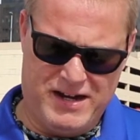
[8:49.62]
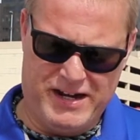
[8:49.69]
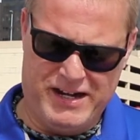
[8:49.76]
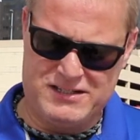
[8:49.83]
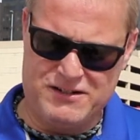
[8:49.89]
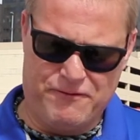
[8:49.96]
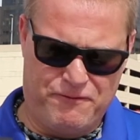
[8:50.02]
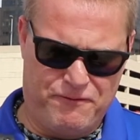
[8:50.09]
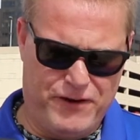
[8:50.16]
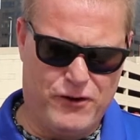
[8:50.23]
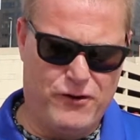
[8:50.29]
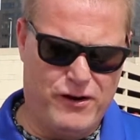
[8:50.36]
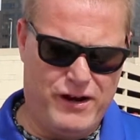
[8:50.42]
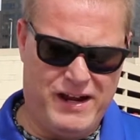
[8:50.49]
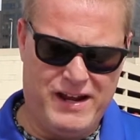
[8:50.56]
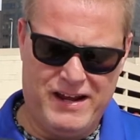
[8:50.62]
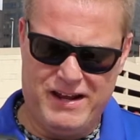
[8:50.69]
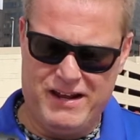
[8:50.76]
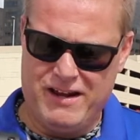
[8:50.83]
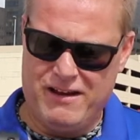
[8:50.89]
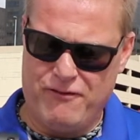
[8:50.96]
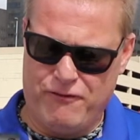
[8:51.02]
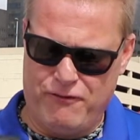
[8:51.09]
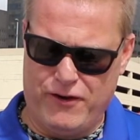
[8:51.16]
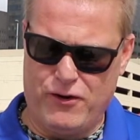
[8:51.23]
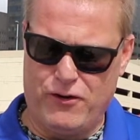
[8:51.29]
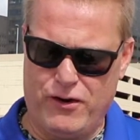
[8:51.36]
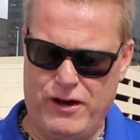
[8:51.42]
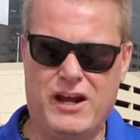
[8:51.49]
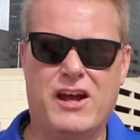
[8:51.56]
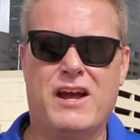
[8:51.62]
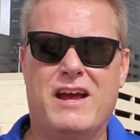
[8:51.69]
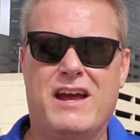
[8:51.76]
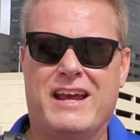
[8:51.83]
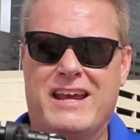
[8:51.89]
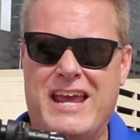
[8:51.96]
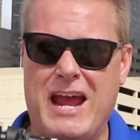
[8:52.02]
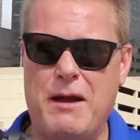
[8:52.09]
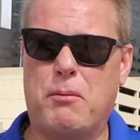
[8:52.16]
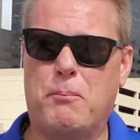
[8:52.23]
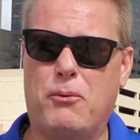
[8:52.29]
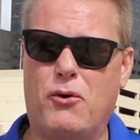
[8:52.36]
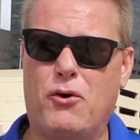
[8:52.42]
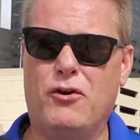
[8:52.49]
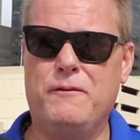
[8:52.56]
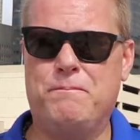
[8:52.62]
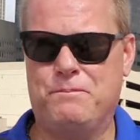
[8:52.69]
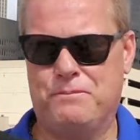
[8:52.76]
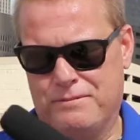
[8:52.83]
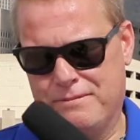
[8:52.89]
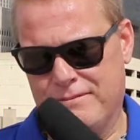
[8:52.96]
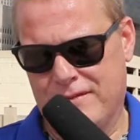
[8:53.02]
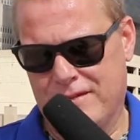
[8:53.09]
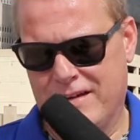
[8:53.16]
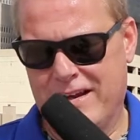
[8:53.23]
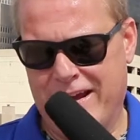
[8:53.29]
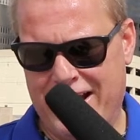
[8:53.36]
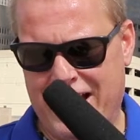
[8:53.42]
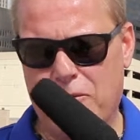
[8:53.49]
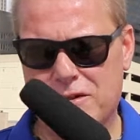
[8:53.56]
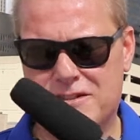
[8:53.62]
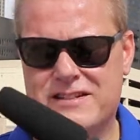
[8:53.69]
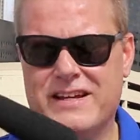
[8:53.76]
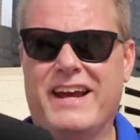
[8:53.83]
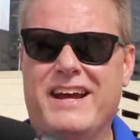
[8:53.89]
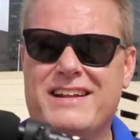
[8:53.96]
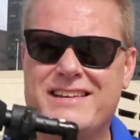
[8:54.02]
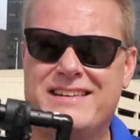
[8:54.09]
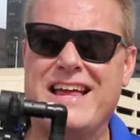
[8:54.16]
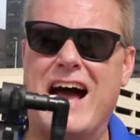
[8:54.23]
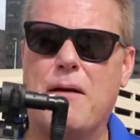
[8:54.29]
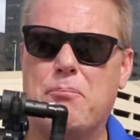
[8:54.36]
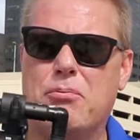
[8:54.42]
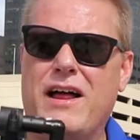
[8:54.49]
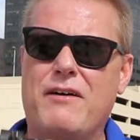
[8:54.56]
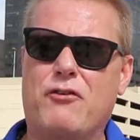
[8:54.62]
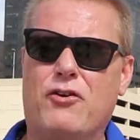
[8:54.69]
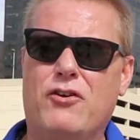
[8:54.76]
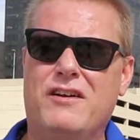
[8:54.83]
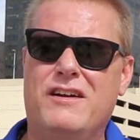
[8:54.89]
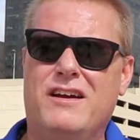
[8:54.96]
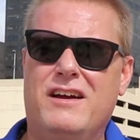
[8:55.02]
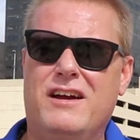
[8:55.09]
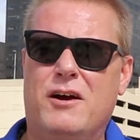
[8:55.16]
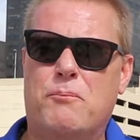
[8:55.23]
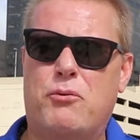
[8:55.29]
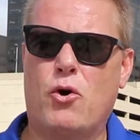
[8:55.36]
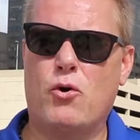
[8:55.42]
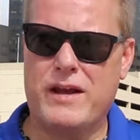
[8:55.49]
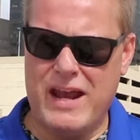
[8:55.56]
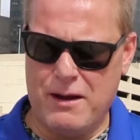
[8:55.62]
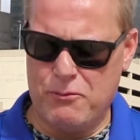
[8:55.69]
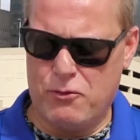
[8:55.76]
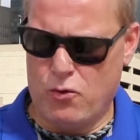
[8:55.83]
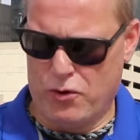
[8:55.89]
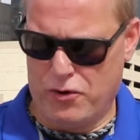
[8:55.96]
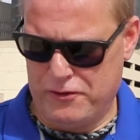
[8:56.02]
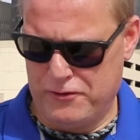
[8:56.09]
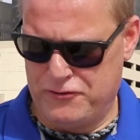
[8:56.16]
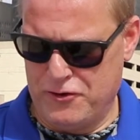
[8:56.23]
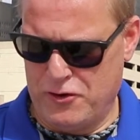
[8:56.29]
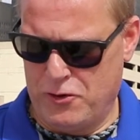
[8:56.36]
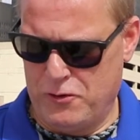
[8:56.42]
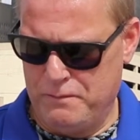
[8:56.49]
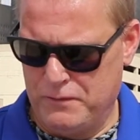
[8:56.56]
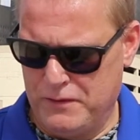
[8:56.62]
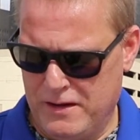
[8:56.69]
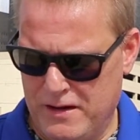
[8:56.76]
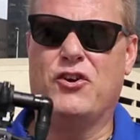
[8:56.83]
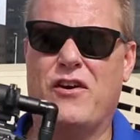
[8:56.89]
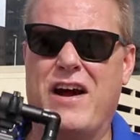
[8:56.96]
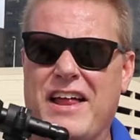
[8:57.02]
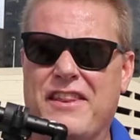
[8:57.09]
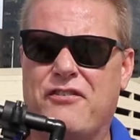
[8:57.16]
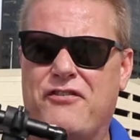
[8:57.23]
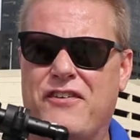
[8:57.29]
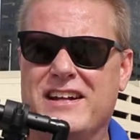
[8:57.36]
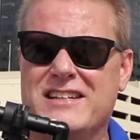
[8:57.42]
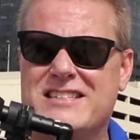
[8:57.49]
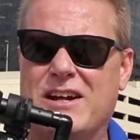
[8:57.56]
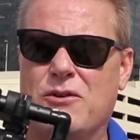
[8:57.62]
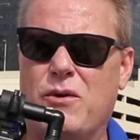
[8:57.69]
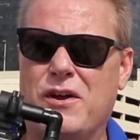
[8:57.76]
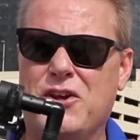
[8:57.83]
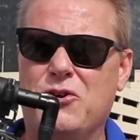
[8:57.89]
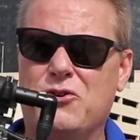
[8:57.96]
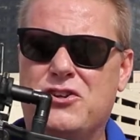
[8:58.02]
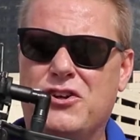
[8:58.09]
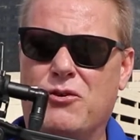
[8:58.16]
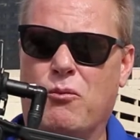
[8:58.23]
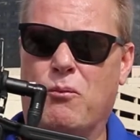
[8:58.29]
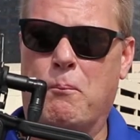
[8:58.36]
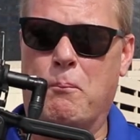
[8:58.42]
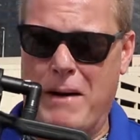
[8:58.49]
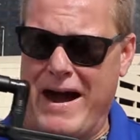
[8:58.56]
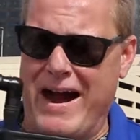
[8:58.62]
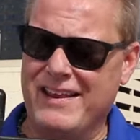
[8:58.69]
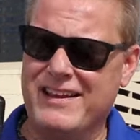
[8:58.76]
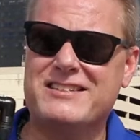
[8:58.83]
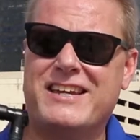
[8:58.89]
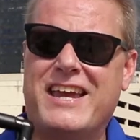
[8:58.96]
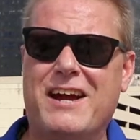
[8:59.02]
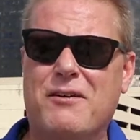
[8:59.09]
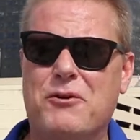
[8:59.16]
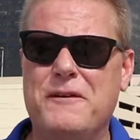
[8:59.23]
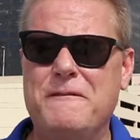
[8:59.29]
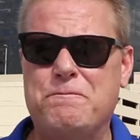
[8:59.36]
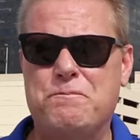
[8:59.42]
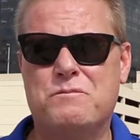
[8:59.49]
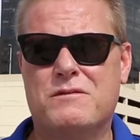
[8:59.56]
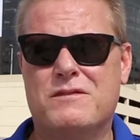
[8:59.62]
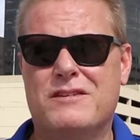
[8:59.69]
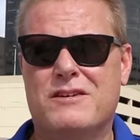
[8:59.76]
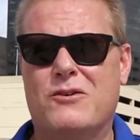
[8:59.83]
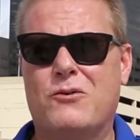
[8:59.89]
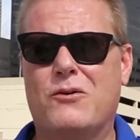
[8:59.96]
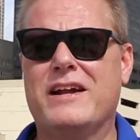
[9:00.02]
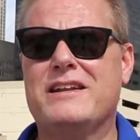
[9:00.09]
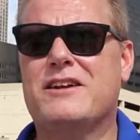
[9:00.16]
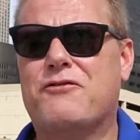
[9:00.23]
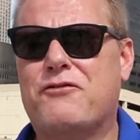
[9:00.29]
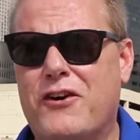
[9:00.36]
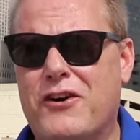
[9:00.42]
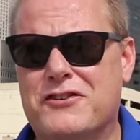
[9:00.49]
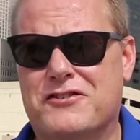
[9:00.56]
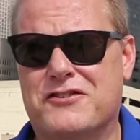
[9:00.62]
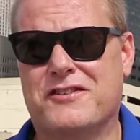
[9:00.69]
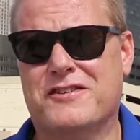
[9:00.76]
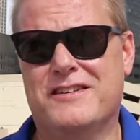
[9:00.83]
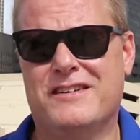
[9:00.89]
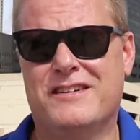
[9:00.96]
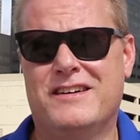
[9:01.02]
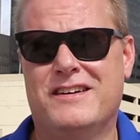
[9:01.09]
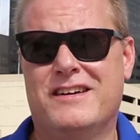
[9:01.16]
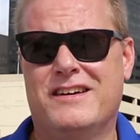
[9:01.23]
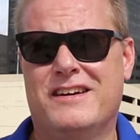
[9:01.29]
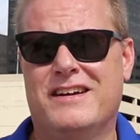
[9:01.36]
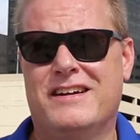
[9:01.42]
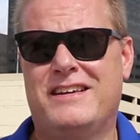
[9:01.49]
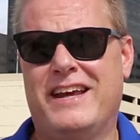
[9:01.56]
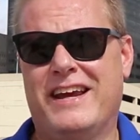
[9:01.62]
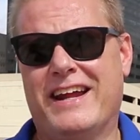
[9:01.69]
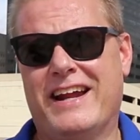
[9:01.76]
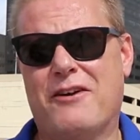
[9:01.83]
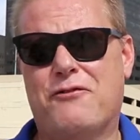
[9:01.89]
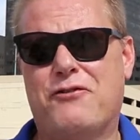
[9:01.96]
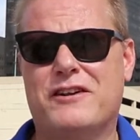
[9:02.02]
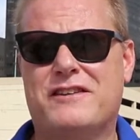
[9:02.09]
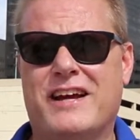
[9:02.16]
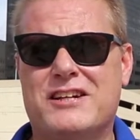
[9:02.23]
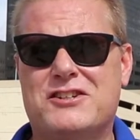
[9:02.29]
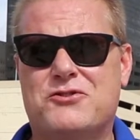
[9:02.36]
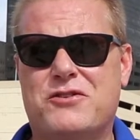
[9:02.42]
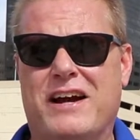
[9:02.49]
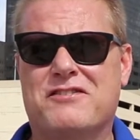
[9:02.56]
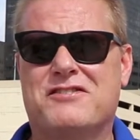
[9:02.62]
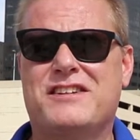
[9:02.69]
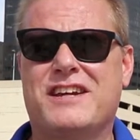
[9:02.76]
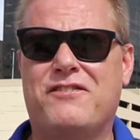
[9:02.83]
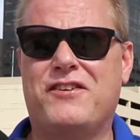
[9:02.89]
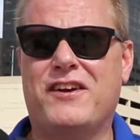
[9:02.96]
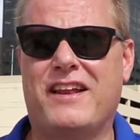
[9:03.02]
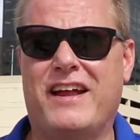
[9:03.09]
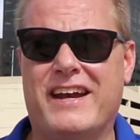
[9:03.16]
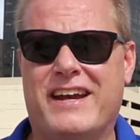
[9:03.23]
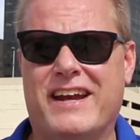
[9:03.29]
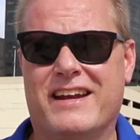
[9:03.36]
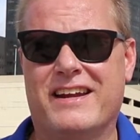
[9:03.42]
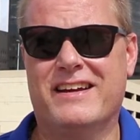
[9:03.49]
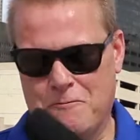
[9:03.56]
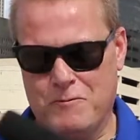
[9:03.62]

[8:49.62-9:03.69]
It's a very, very capable, and I would say top level pro camcorder. So if you're on the fence on whether you should buy this camera, rent it first. Take it out for a test drive, see if you like it.